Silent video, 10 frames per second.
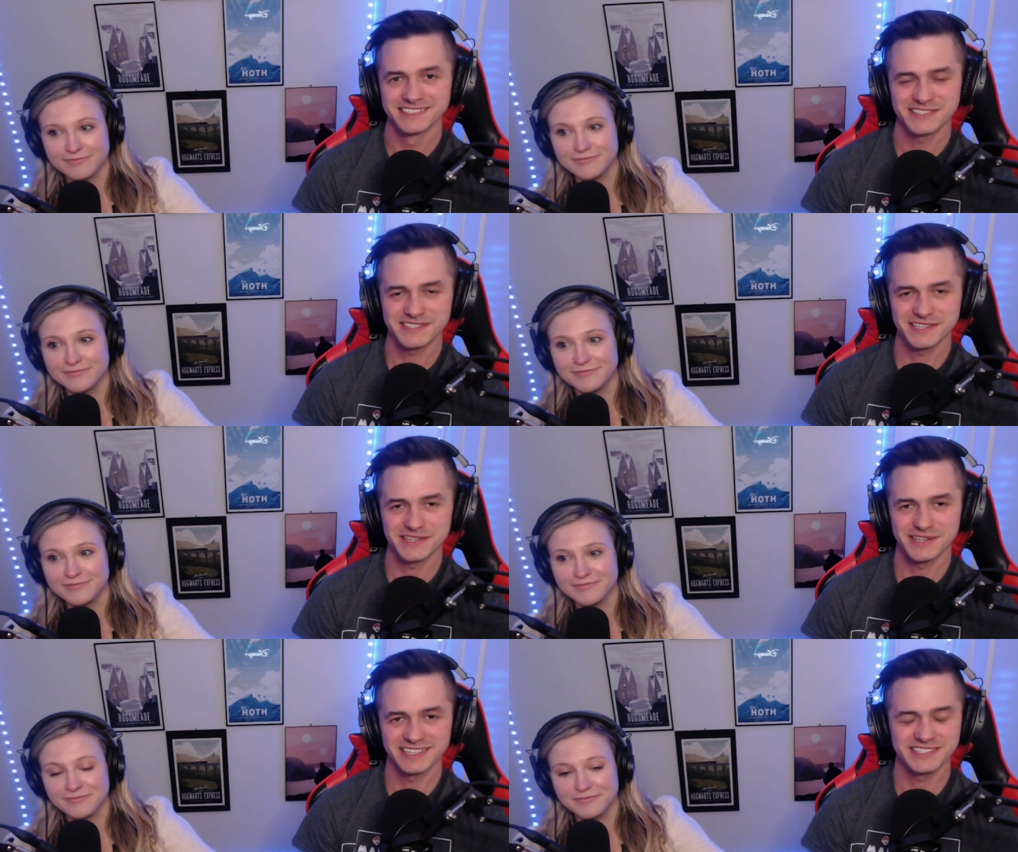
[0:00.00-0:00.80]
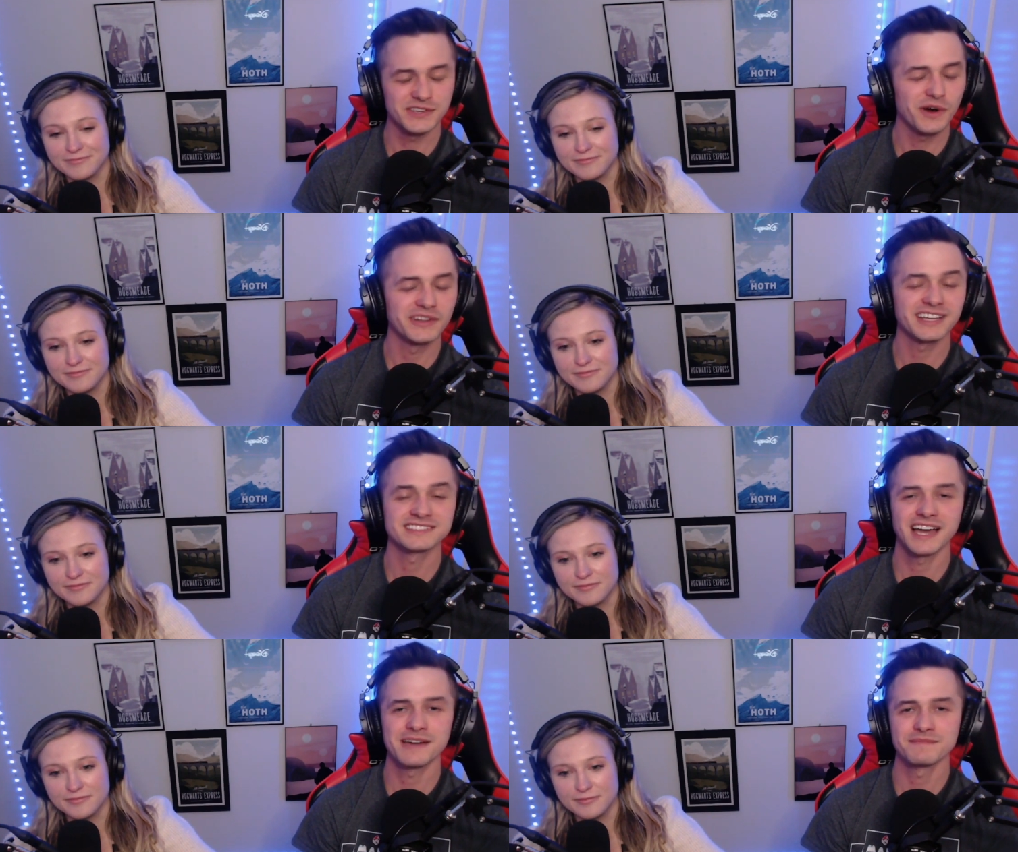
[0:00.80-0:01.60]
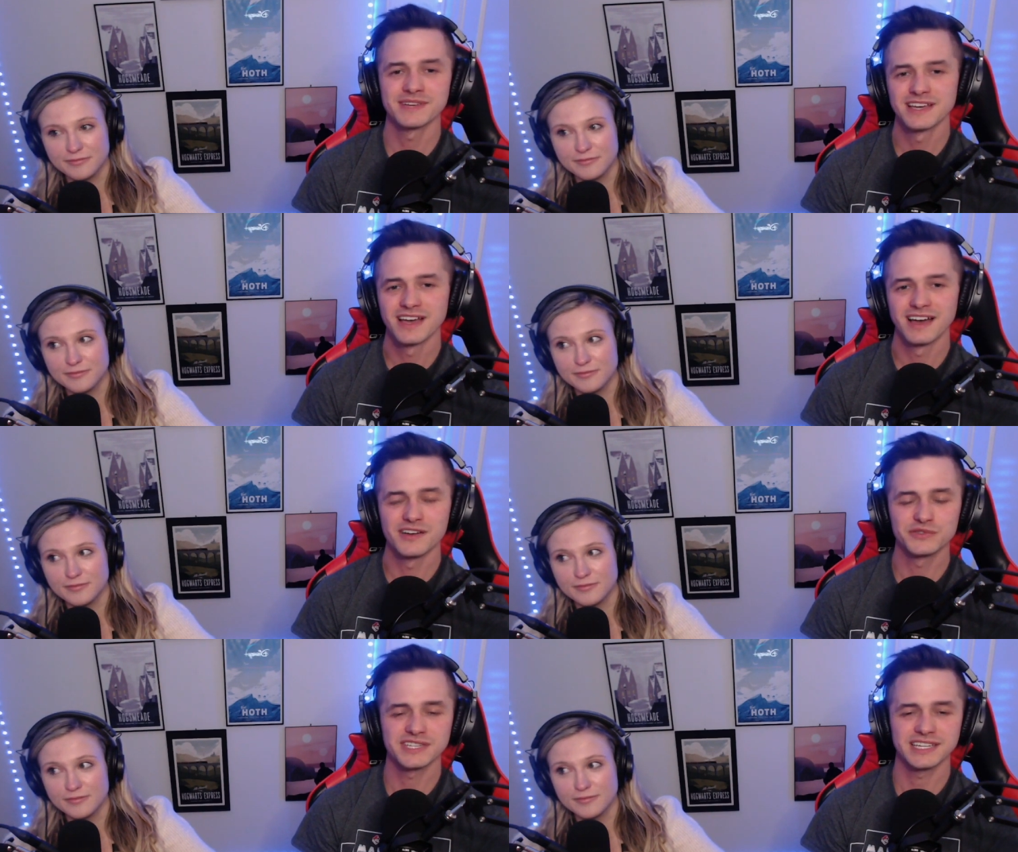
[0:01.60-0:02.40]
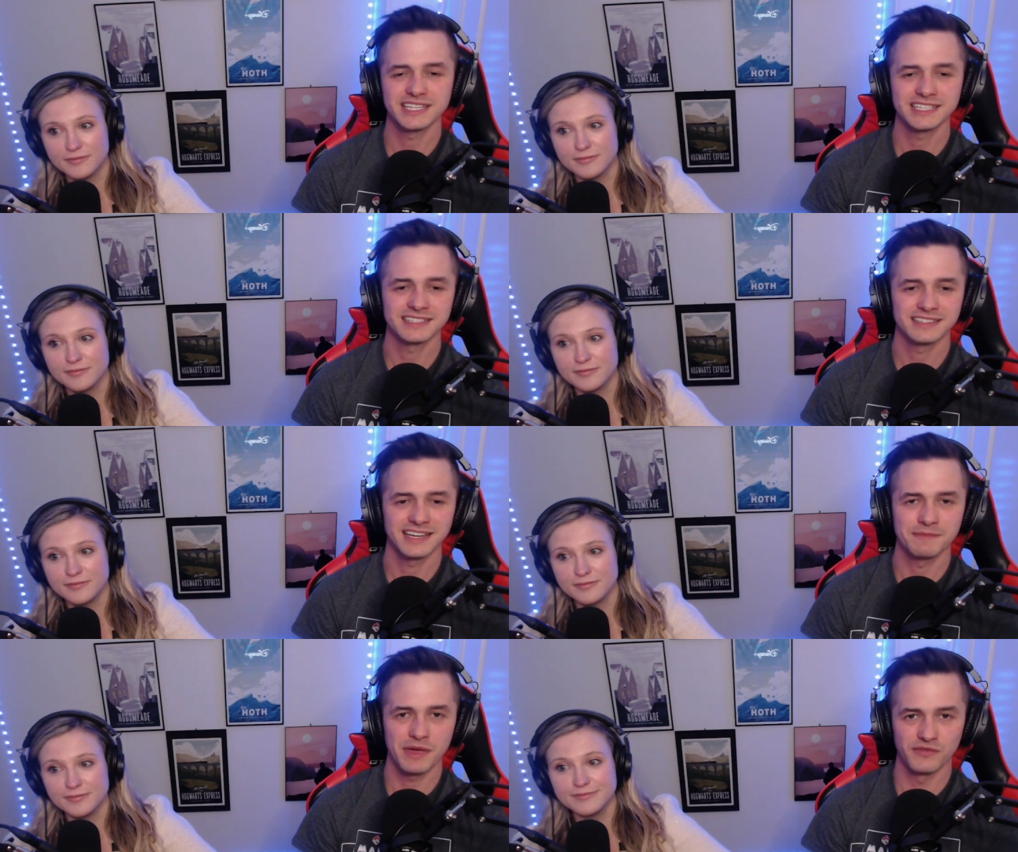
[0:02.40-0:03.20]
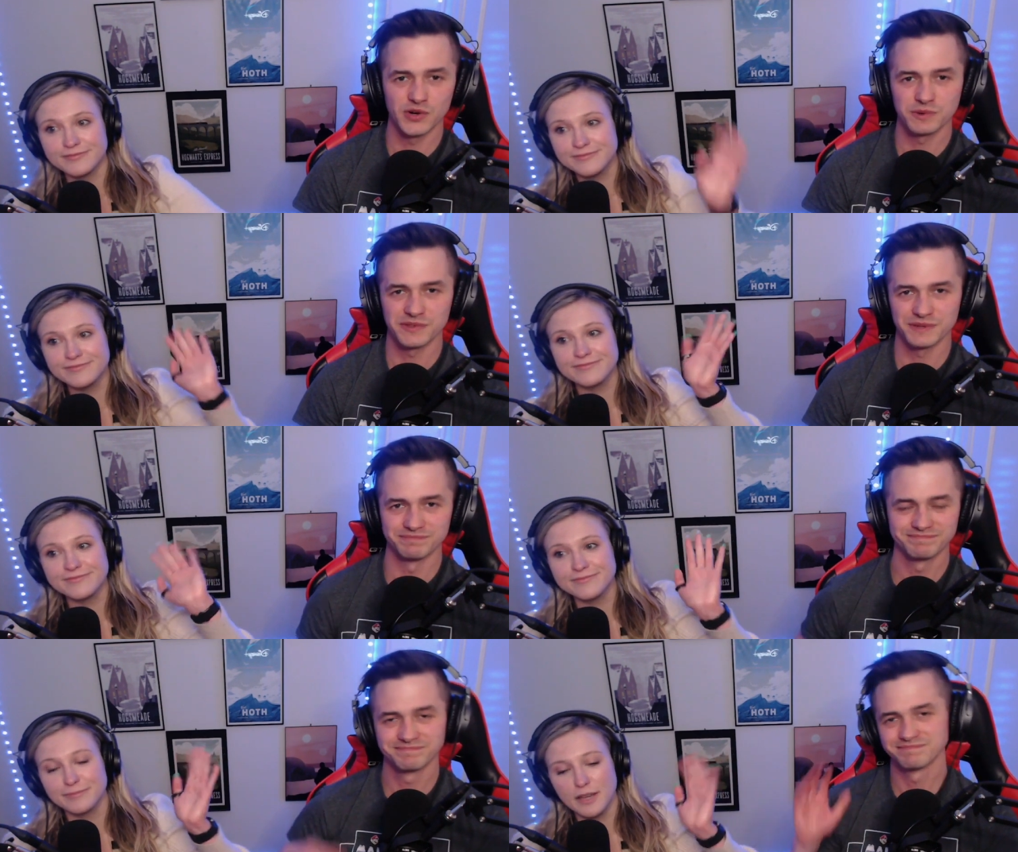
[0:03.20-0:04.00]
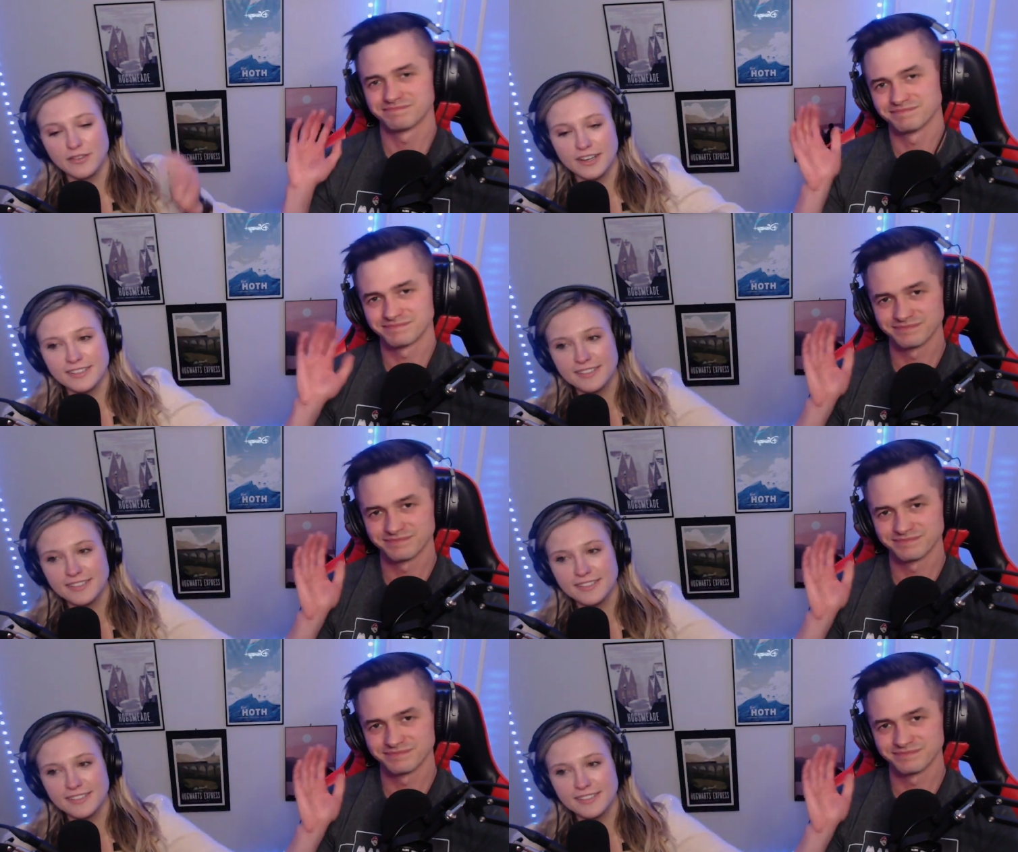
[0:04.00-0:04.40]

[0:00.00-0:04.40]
Speaker 1: See uh, see you all next time, Utinni, and may the force be with you. Bye, friends.